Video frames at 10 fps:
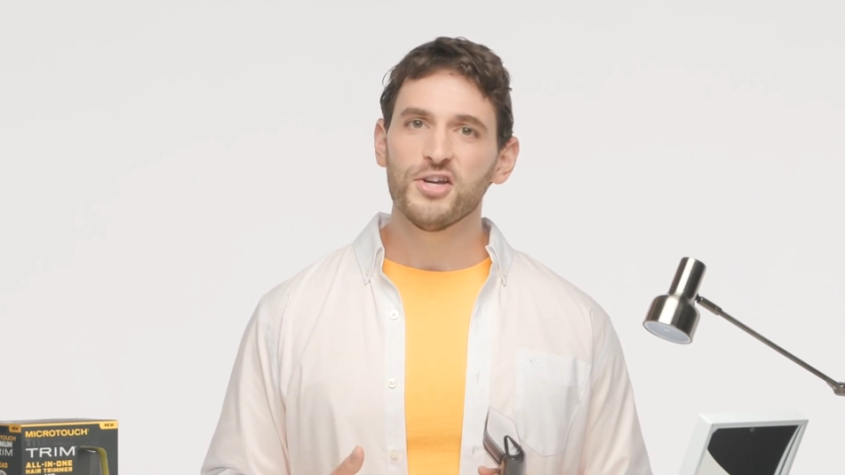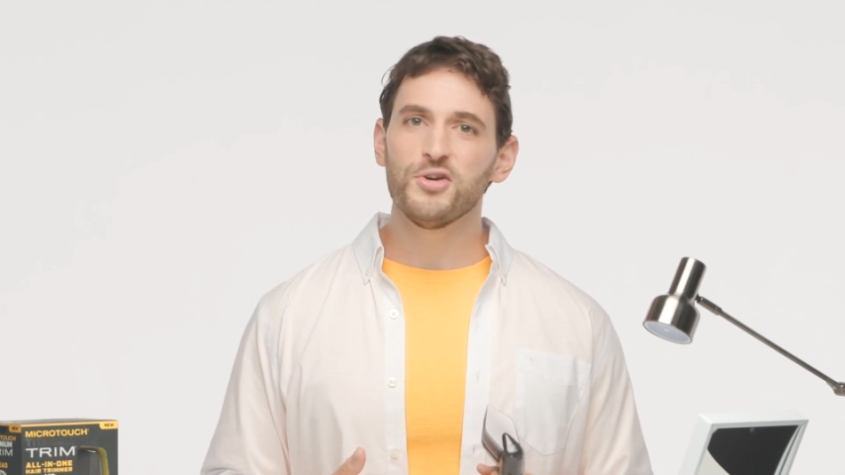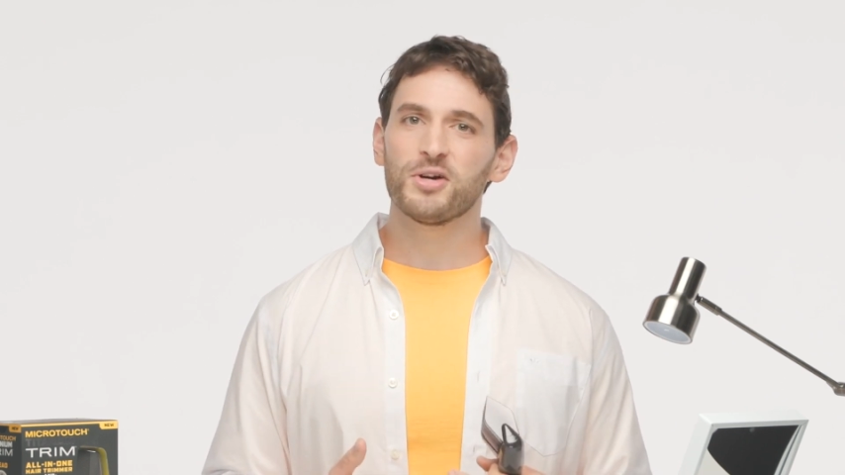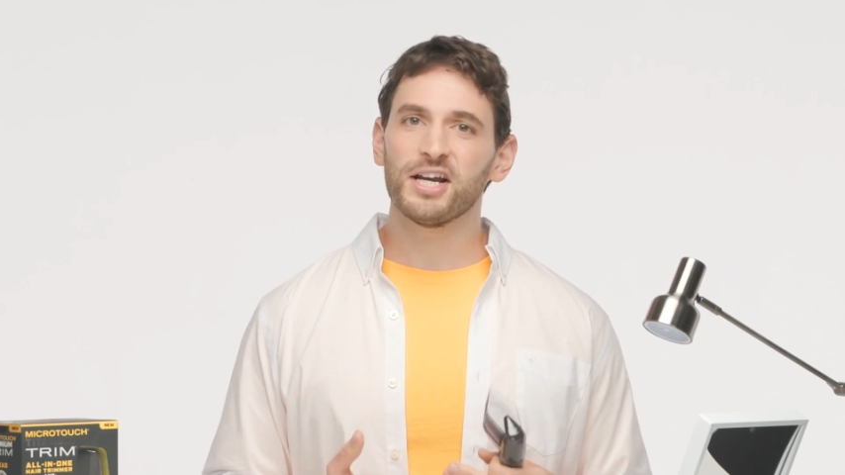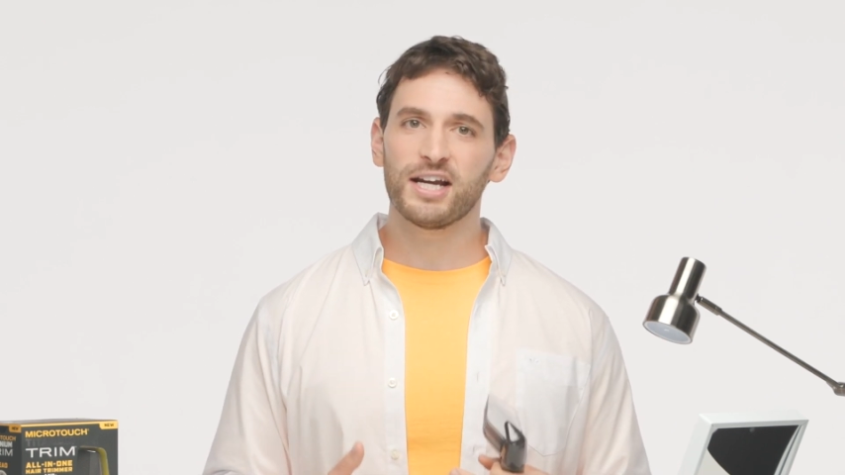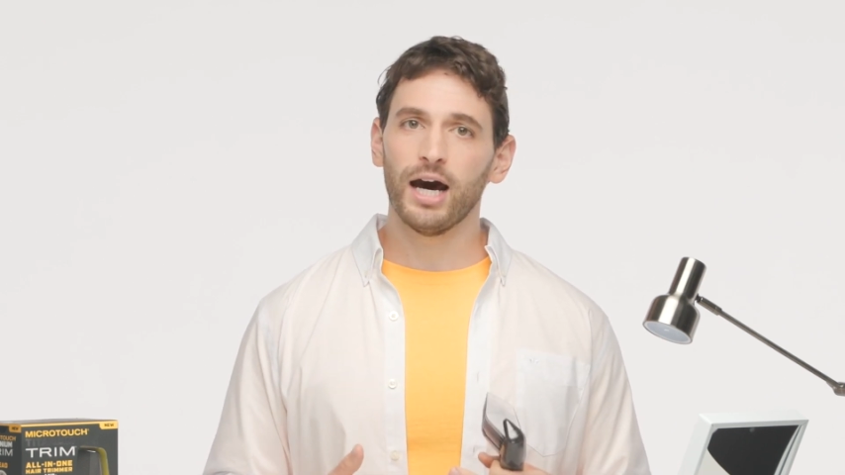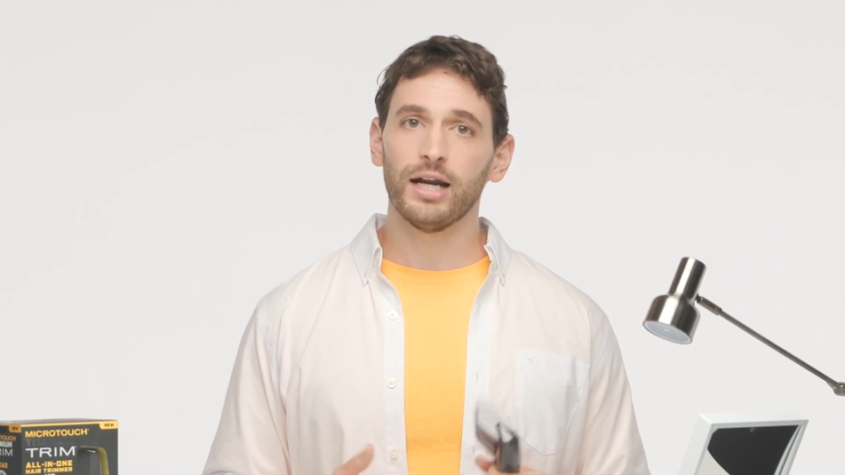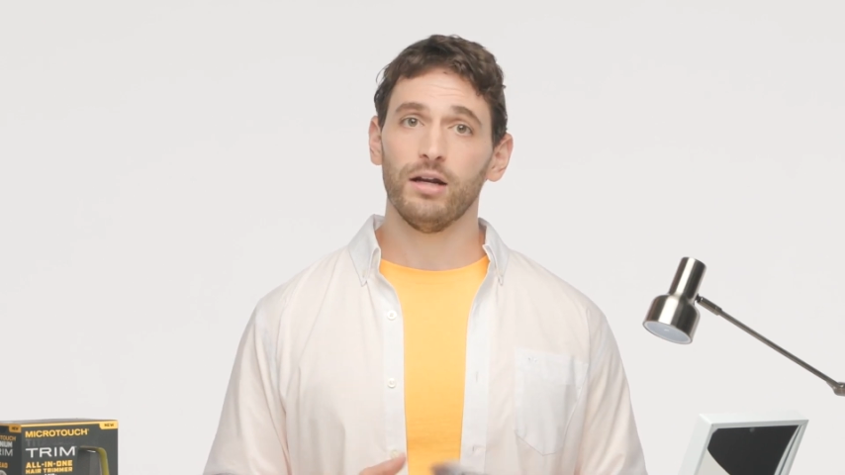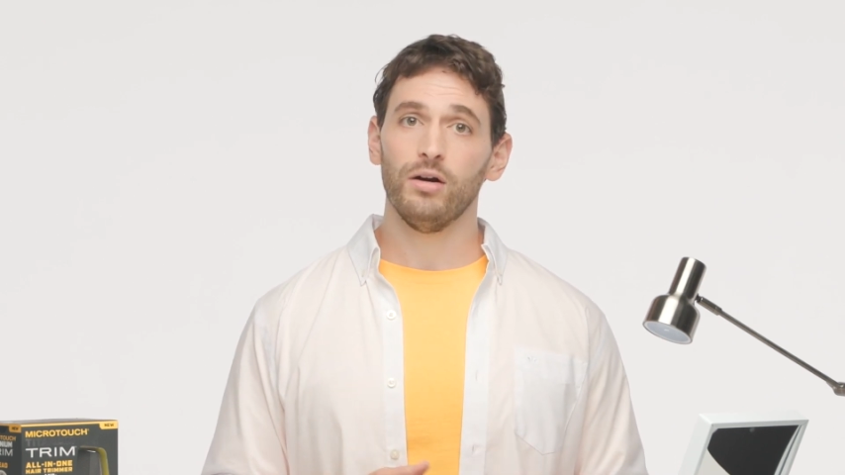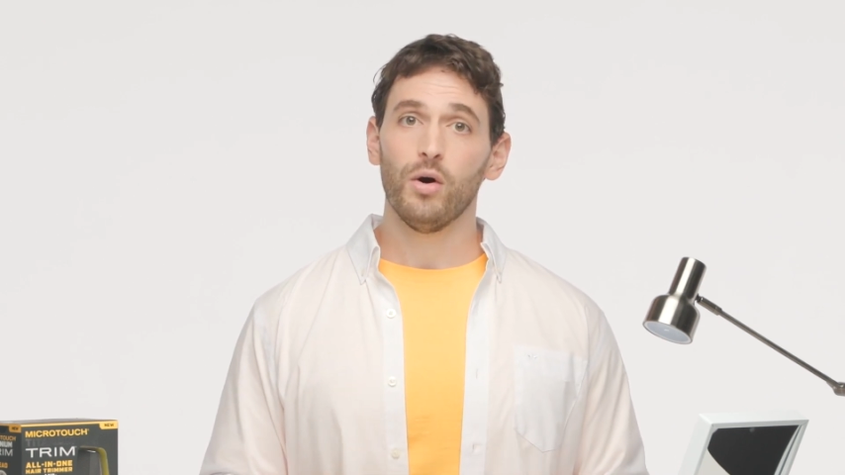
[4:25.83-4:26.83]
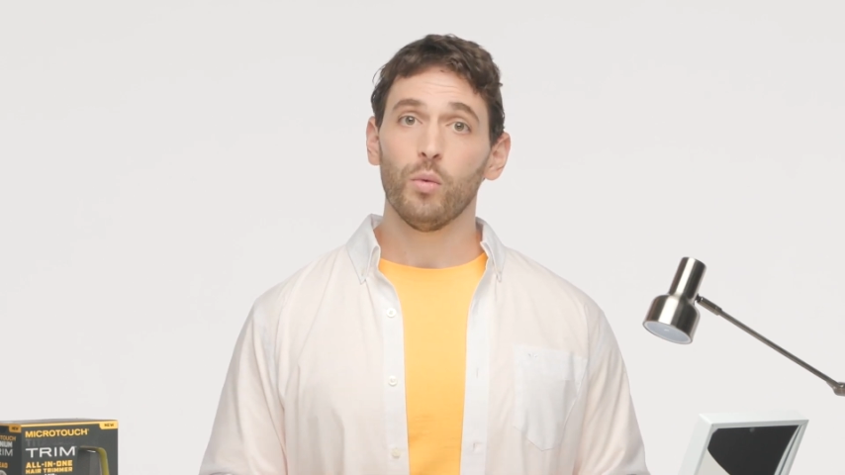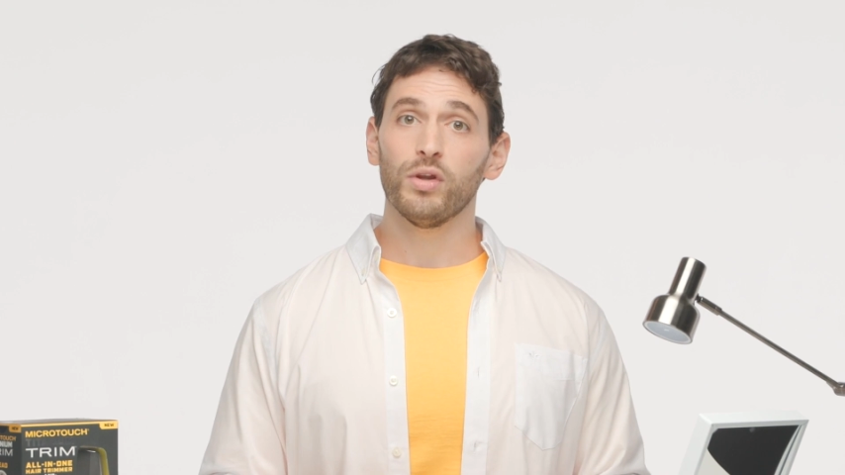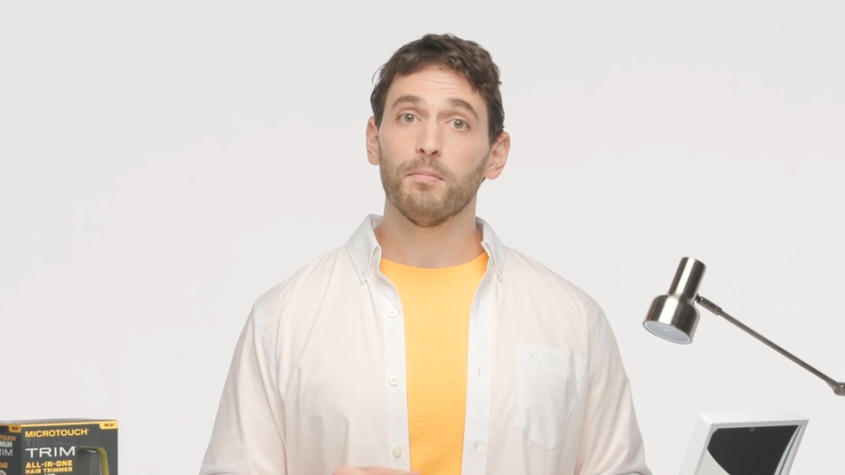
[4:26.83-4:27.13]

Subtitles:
you can cut it with